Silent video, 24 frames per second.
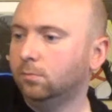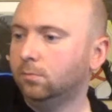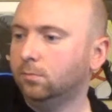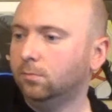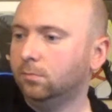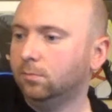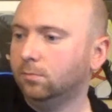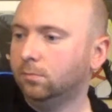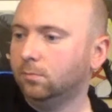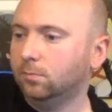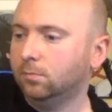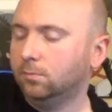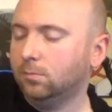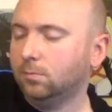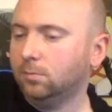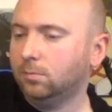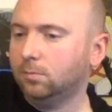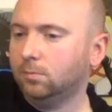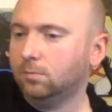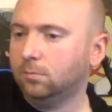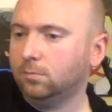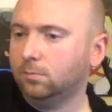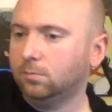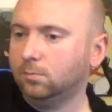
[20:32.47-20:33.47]

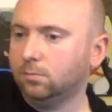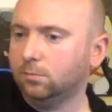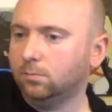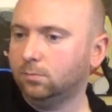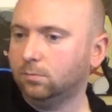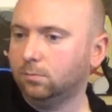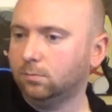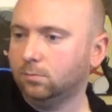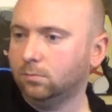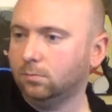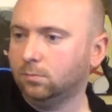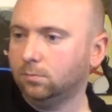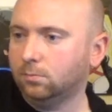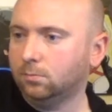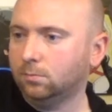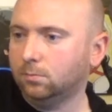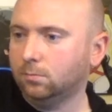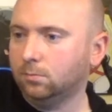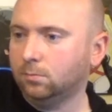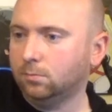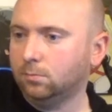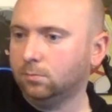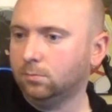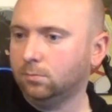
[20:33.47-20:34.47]

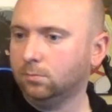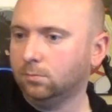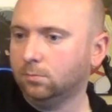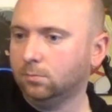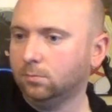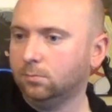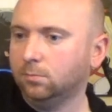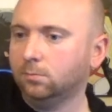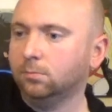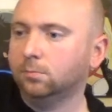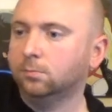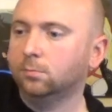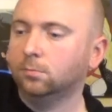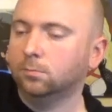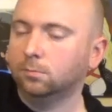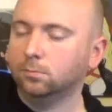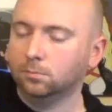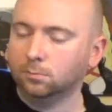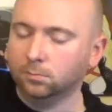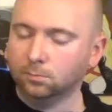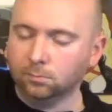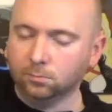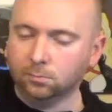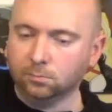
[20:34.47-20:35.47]

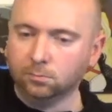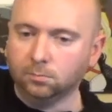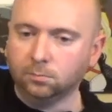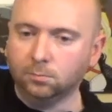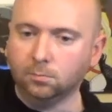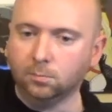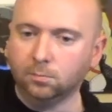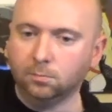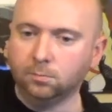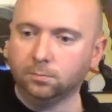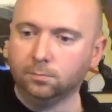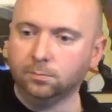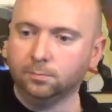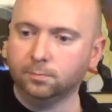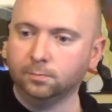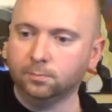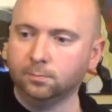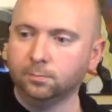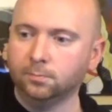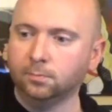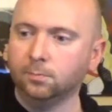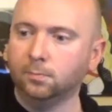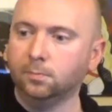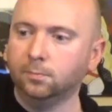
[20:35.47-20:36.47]

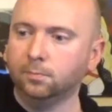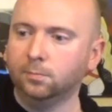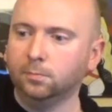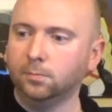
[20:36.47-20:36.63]
(silent)